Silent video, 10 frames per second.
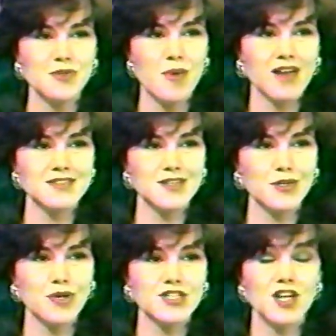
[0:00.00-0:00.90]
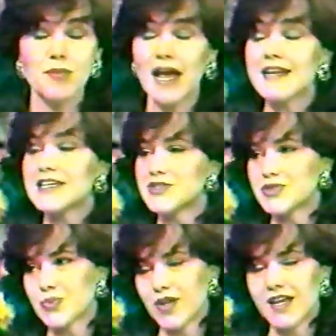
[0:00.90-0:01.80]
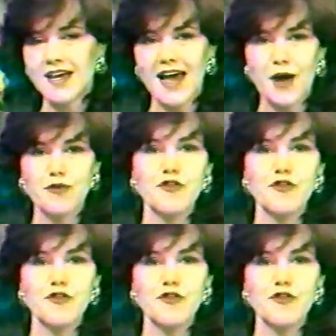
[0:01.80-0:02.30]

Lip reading: Our models did a great job. And as usual, our